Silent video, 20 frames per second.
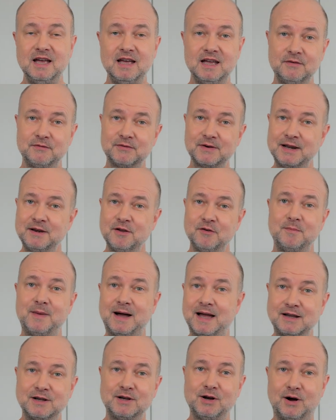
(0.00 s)
A friend of
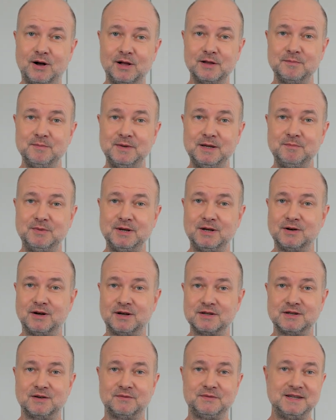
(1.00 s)
mine called me
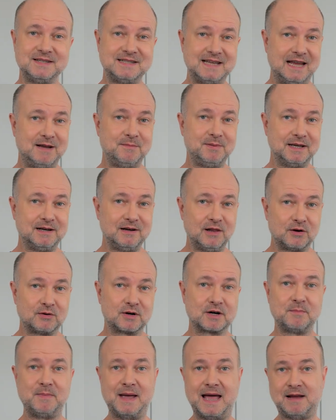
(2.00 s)
because of disabling
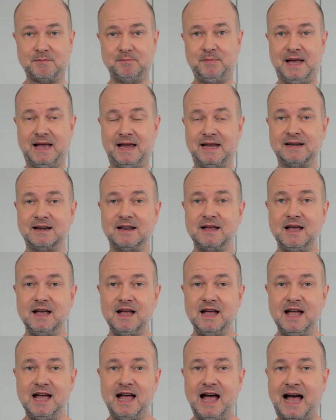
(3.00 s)
lower back pain.
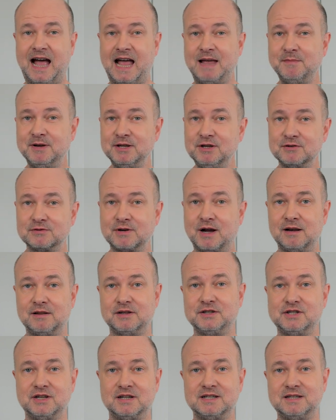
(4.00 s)
I'm a
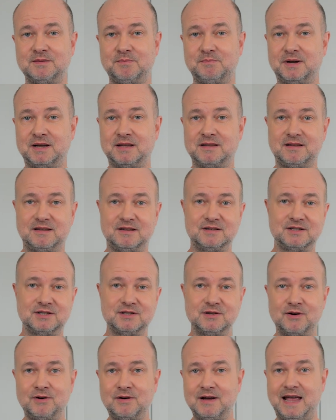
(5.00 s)
urologist, but
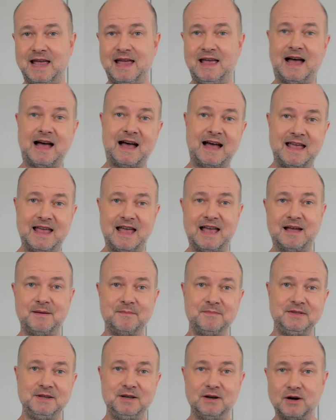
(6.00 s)
so I
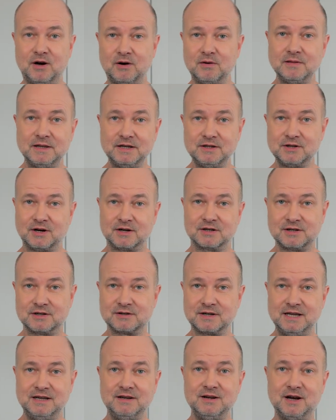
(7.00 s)
am the only
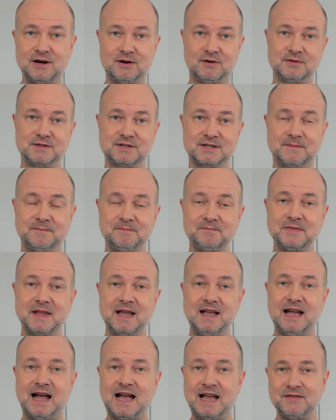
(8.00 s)
doctor he knows.
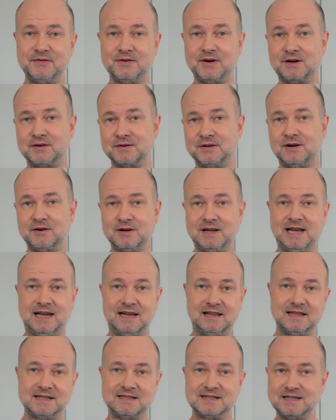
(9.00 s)
I thought,
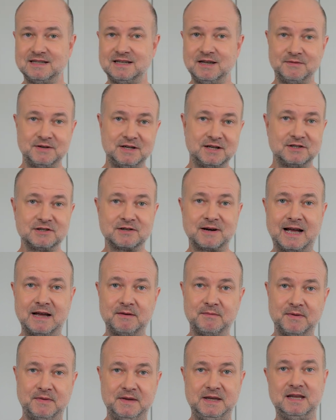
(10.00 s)
okay, let's give it a try
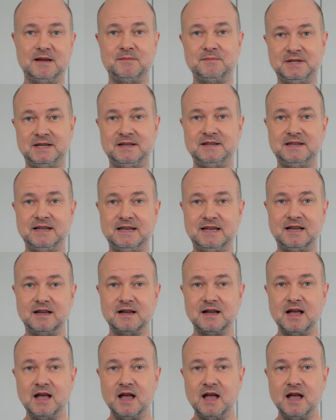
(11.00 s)
with EMTT.